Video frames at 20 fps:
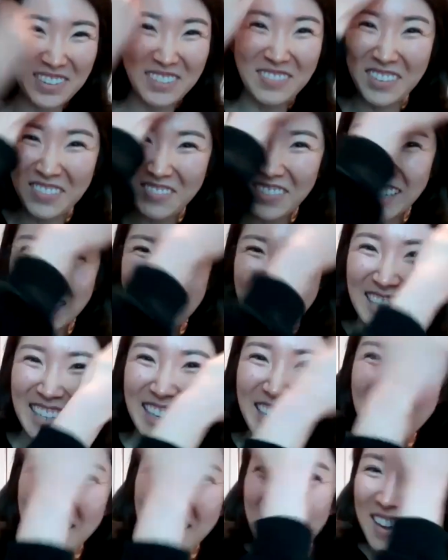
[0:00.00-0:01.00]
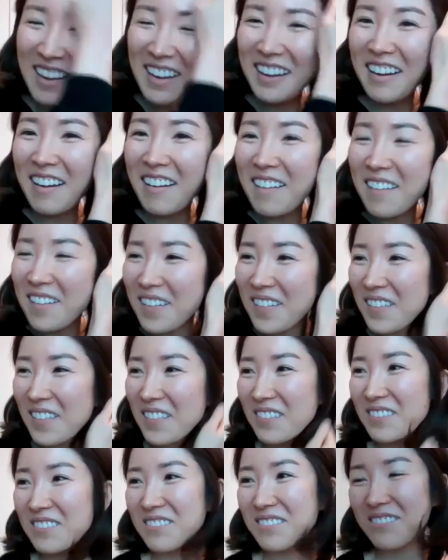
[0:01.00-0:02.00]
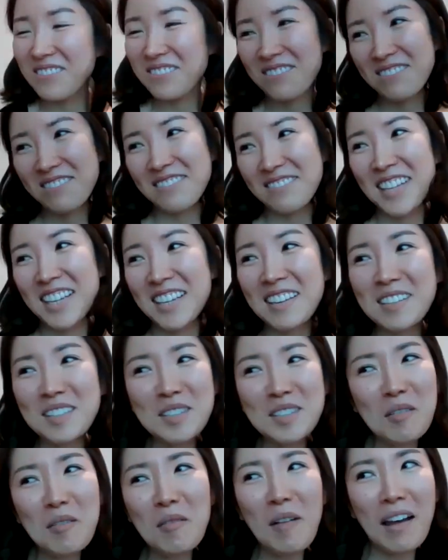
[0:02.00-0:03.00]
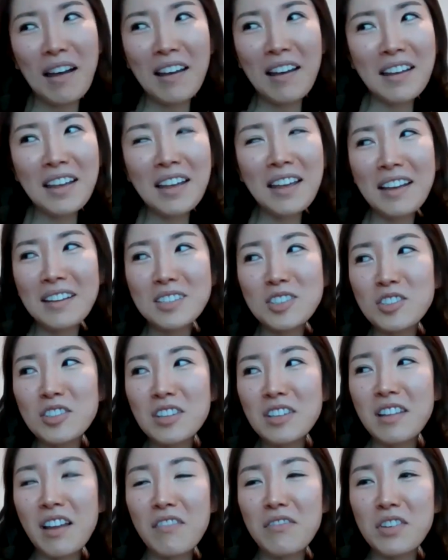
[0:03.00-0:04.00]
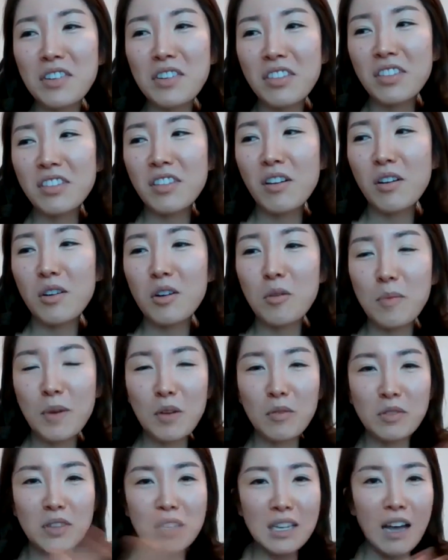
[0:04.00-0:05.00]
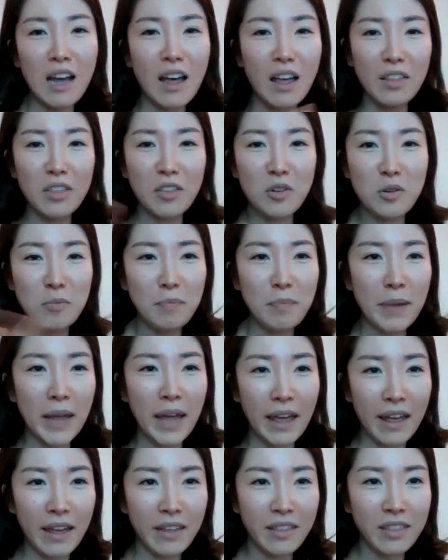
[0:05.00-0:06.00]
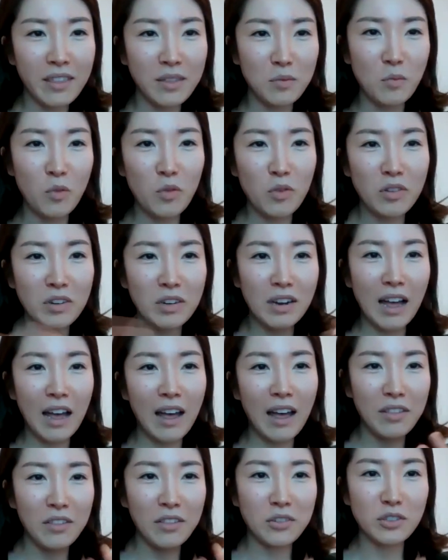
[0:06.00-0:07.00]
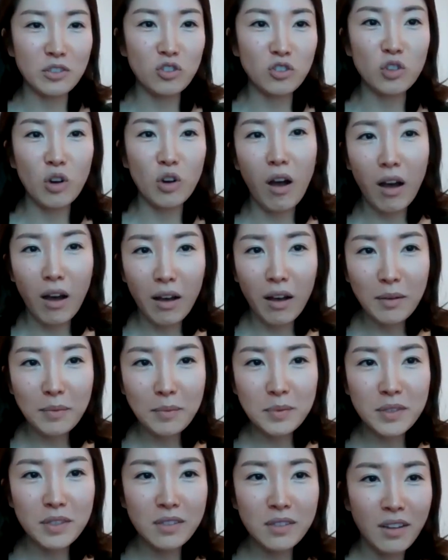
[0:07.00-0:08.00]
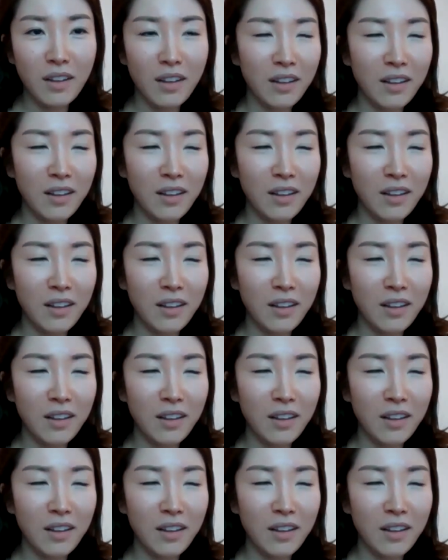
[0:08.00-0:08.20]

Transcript: from the beginning. Um, yeah, so I actually never thought about the other path or other jobs.